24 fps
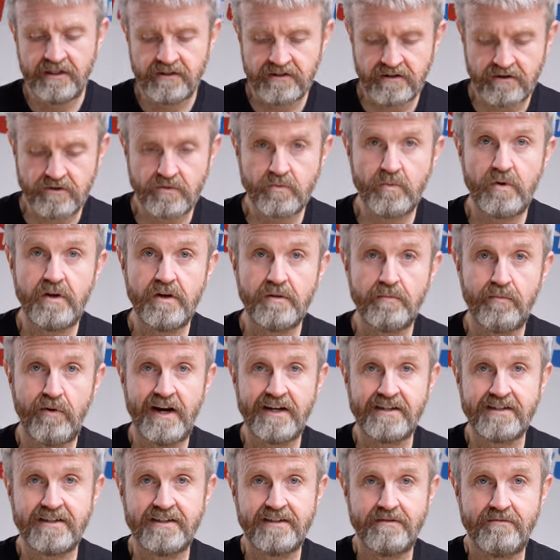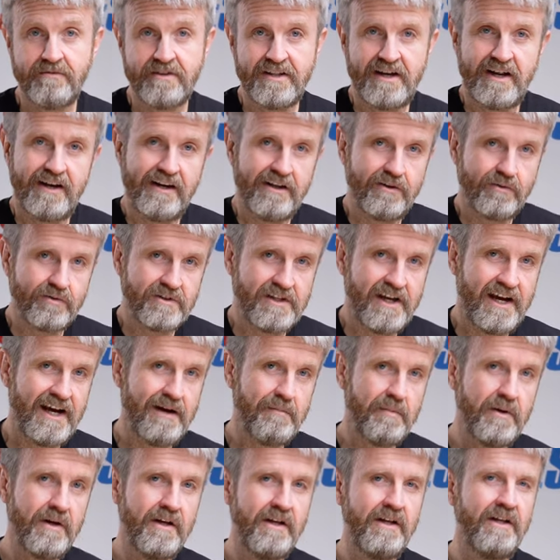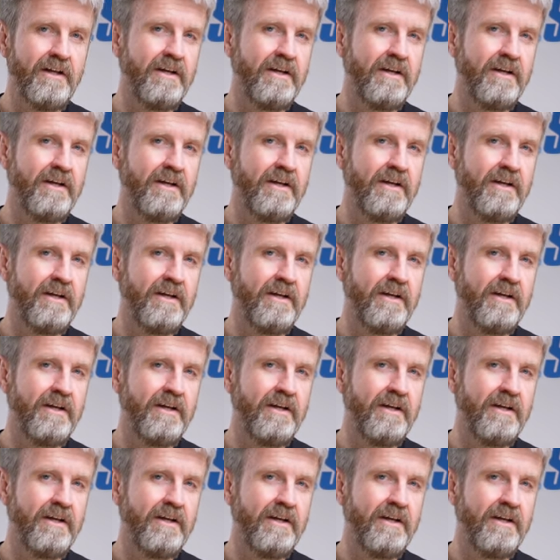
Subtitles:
So it's worth practicing with that little tab,